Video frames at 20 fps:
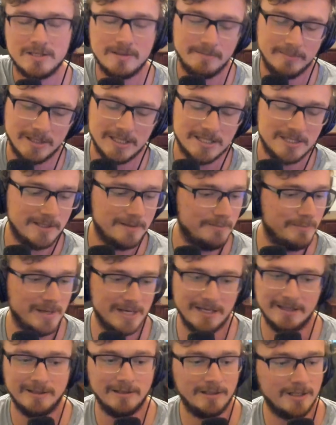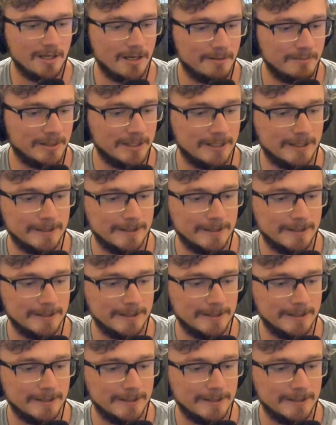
I'm guessing. Man, come on.